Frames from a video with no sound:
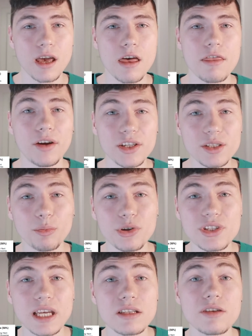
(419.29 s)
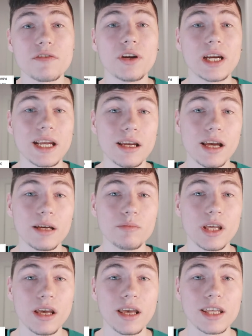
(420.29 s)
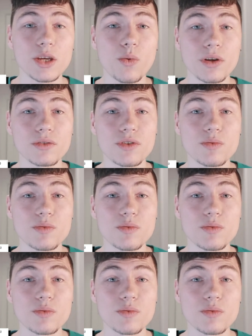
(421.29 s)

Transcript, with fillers: thirty percent of your income you want to